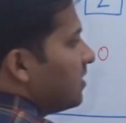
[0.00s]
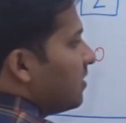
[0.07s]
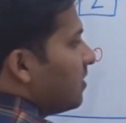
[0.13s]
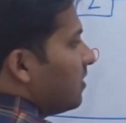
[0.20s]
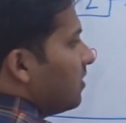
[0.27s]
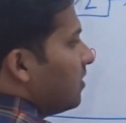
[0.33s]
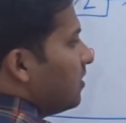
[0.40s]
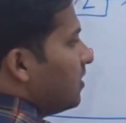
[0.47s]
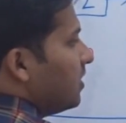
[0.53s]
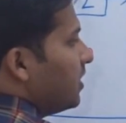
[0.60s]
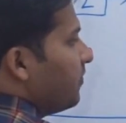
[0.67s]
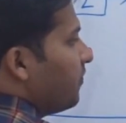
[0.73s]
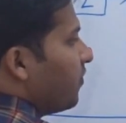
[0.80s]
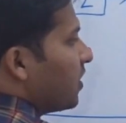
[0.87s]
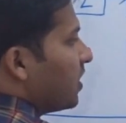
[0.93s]
the
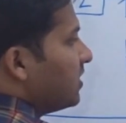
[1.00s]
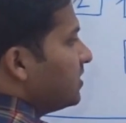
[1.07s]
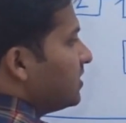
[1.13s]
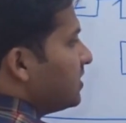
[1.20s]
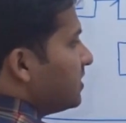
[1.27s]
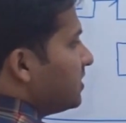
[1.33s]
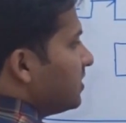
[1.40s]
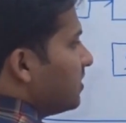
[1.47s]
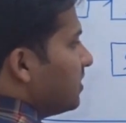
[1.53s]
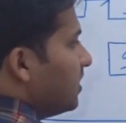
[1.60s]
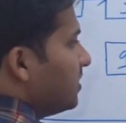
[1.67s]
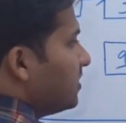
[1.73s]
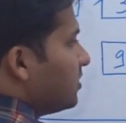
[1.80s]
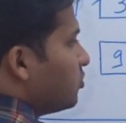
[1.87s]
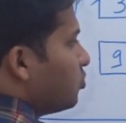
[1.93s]
difference
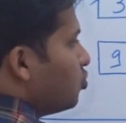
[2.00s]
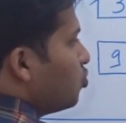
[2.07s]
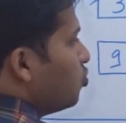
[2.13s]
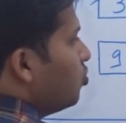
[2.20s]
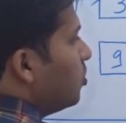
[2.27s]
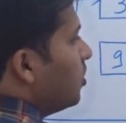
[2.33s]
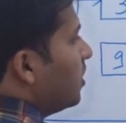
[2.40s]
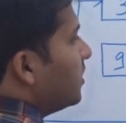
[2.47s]
is 2.